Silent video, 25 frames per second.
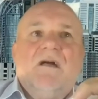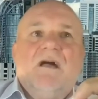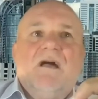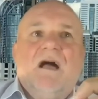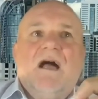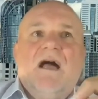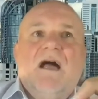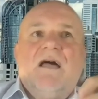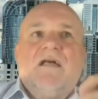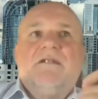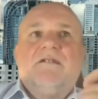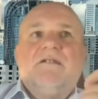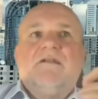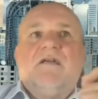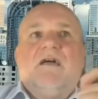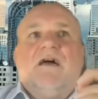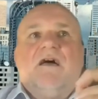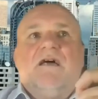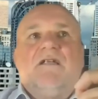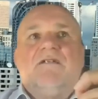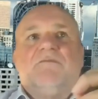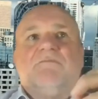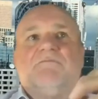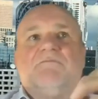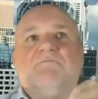
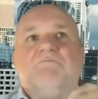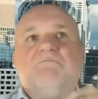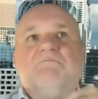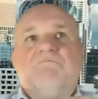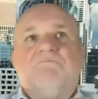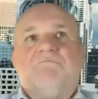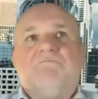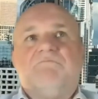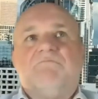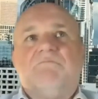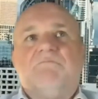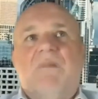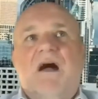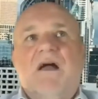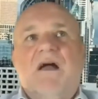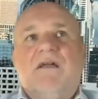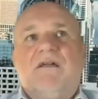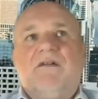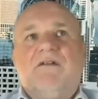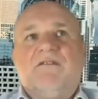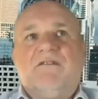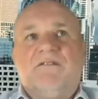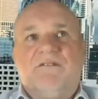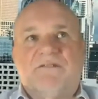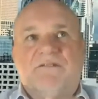and my
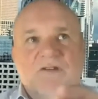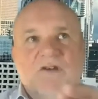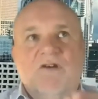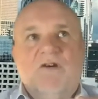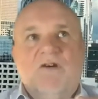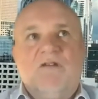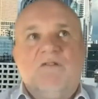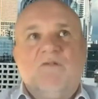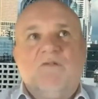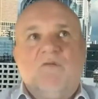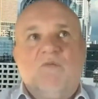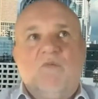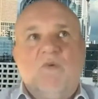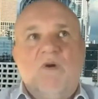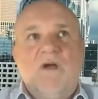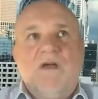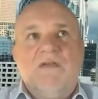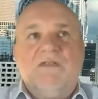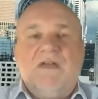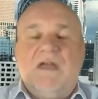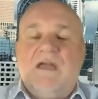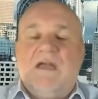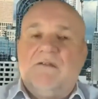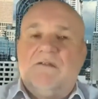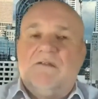concern
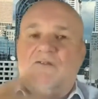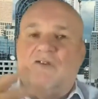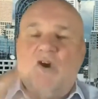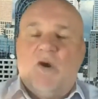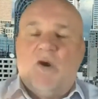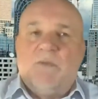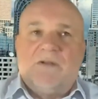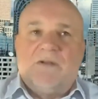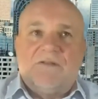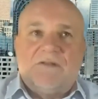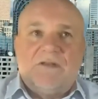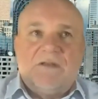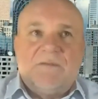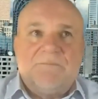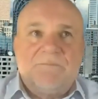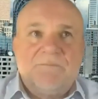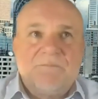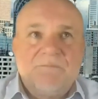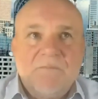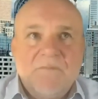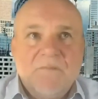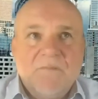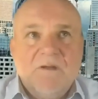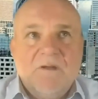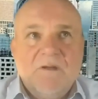with indeterminacy,
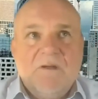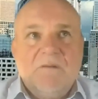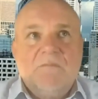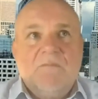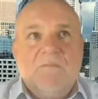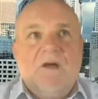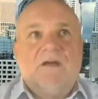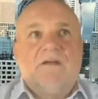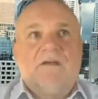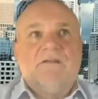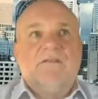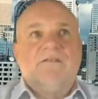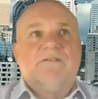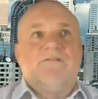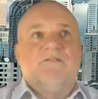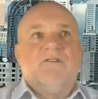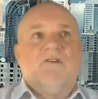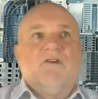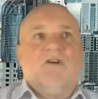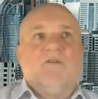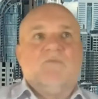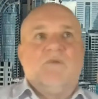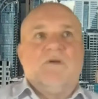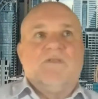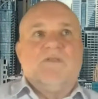my
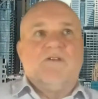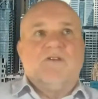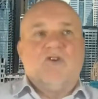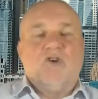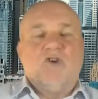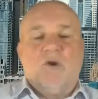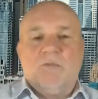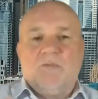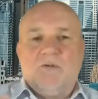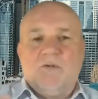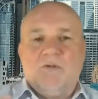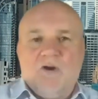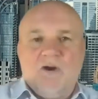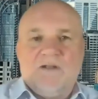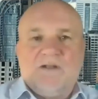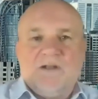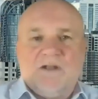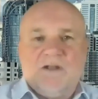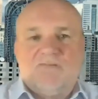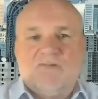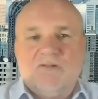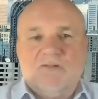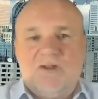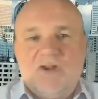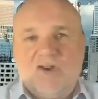concern with the
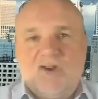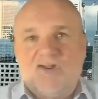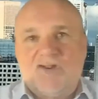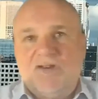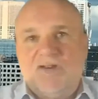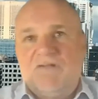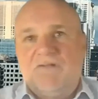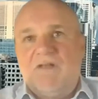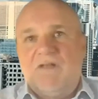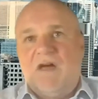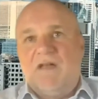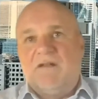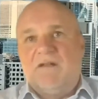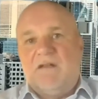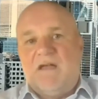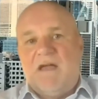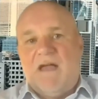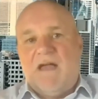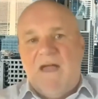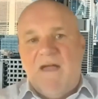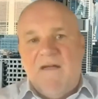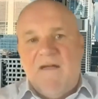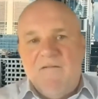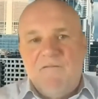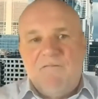hermeneutic tradition that
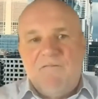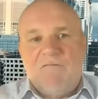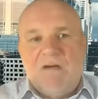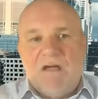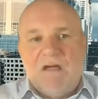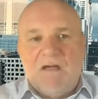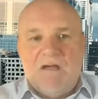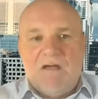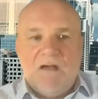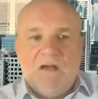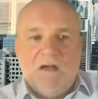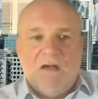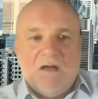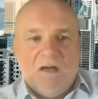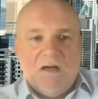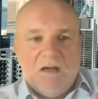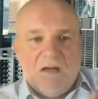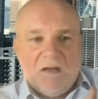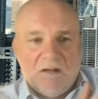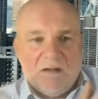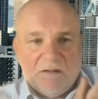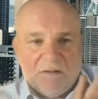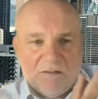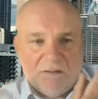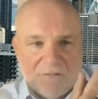everything
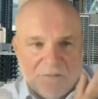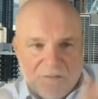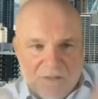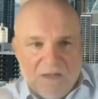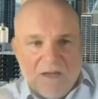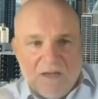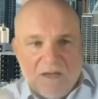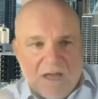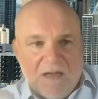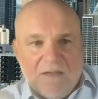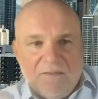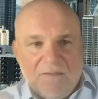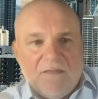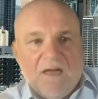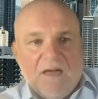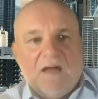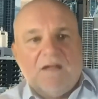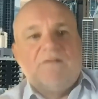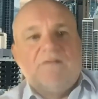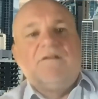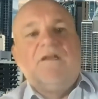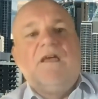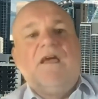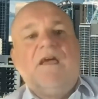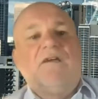in
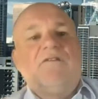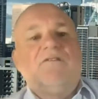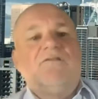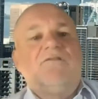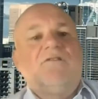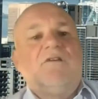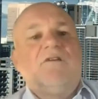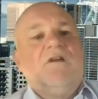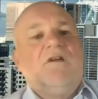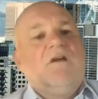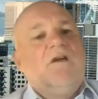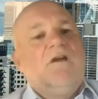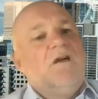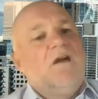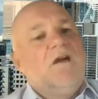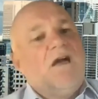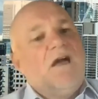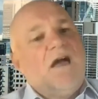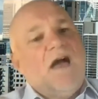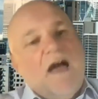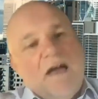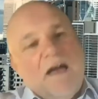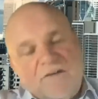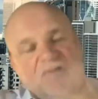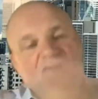that text
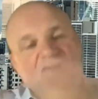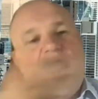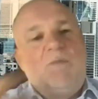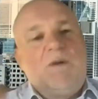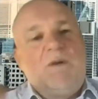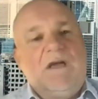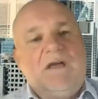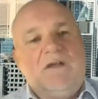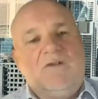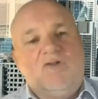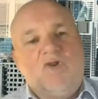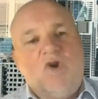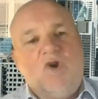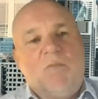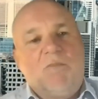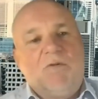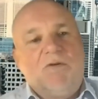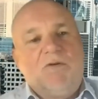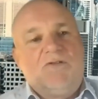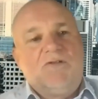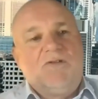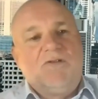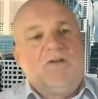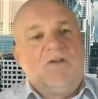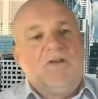has to be
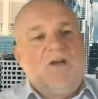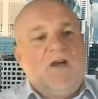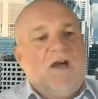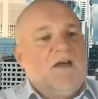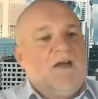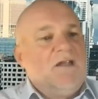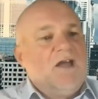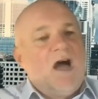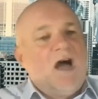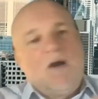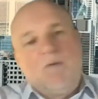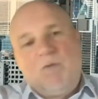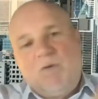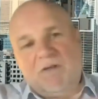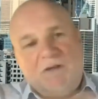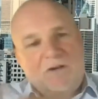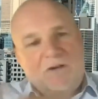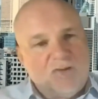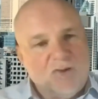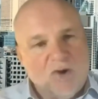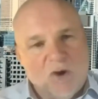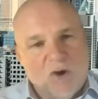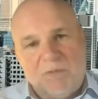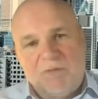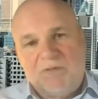interpreted, and I will
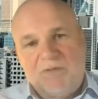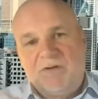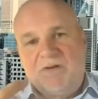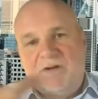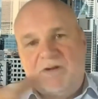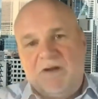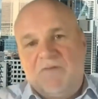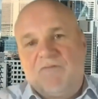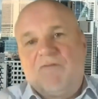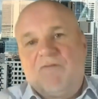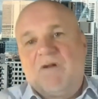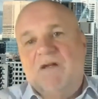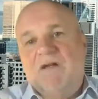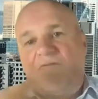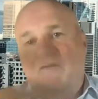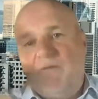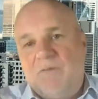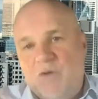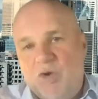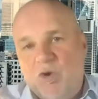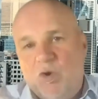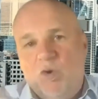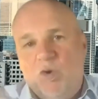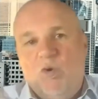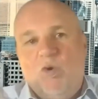interpret it differently from
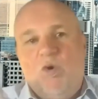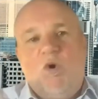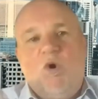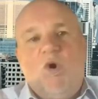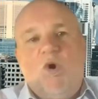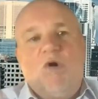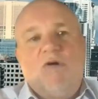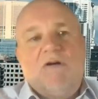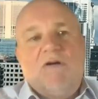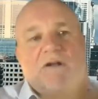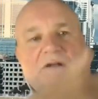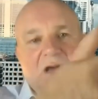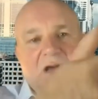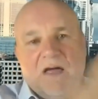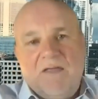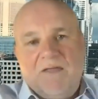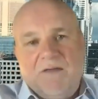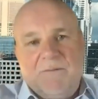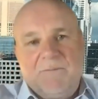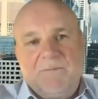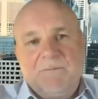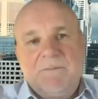you or another.